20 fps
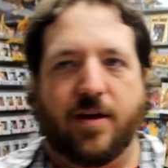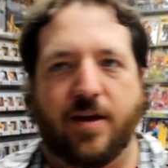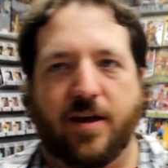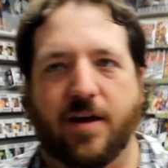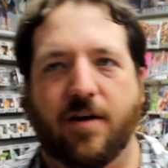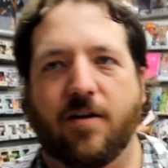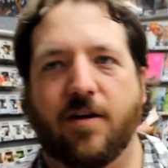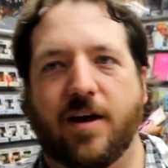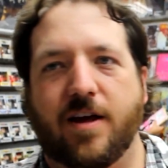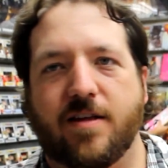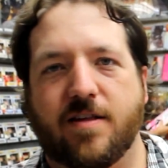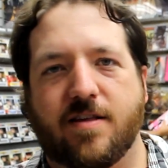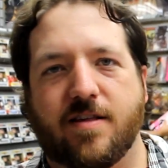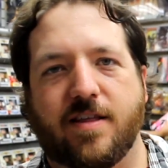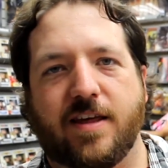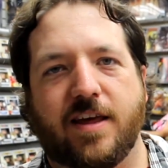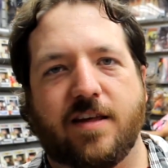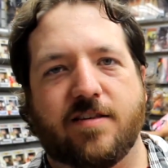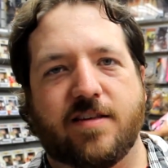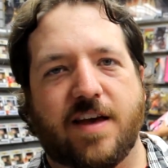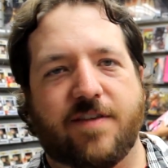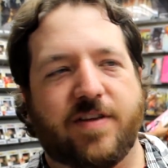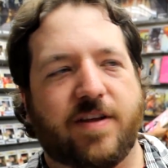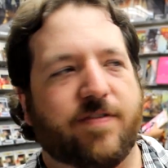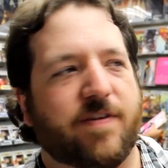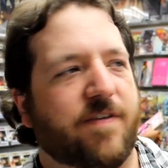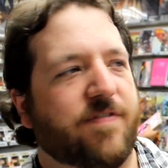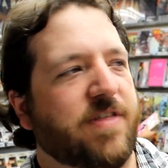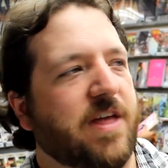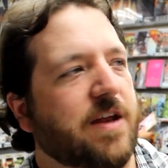Here is the
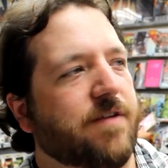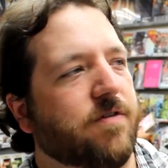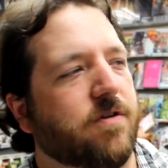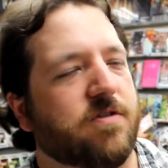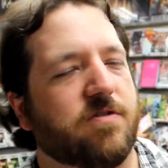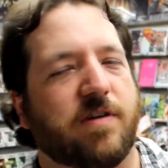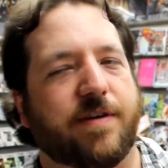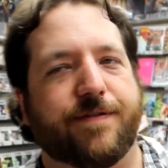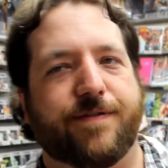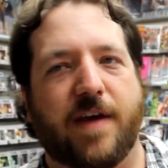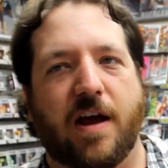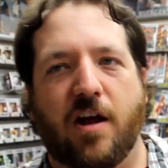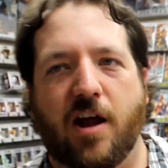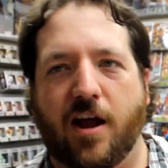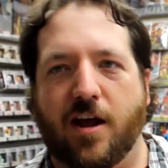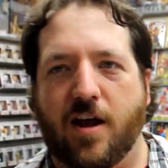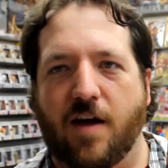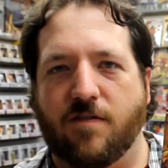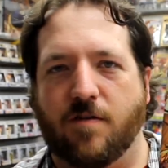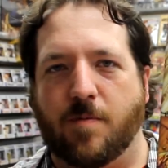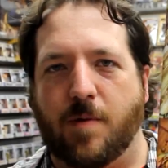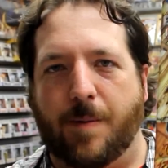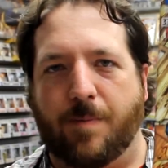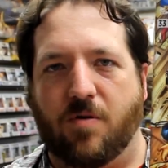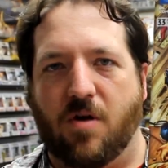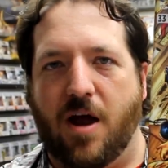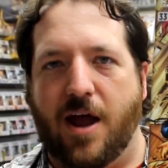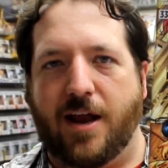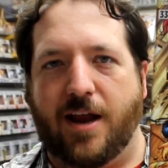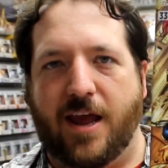75th anniversary variant cover by
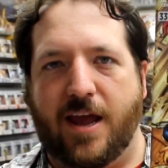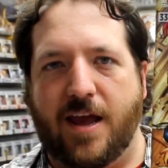Brian